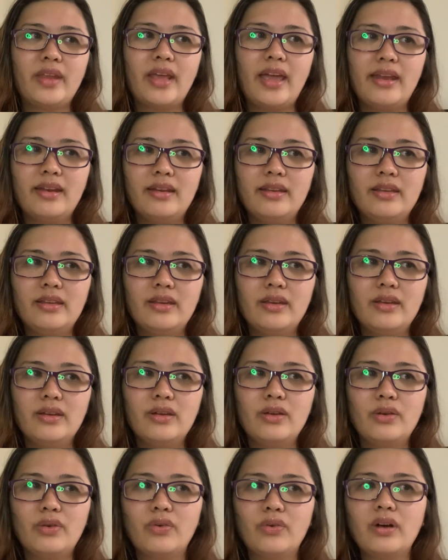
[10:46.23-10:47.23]
and
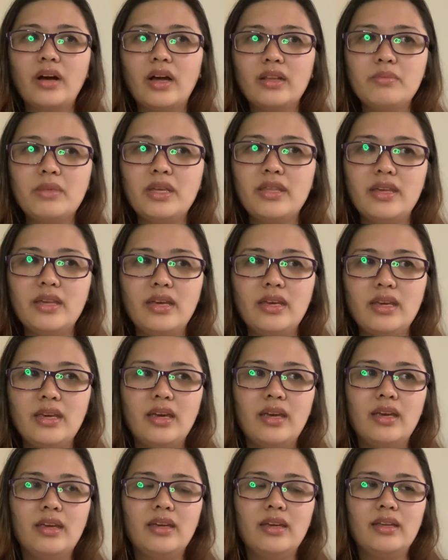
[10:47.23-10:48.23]
got me
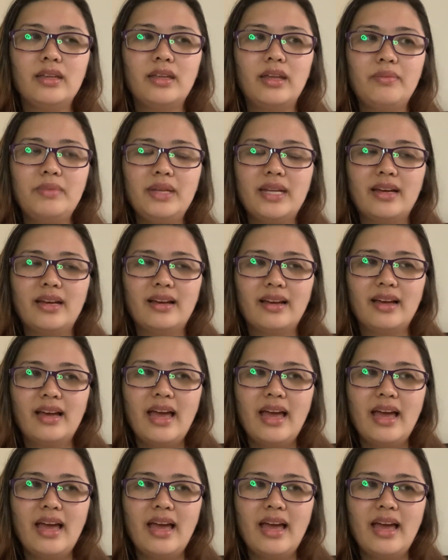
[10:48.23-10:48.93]
thinking. I mean,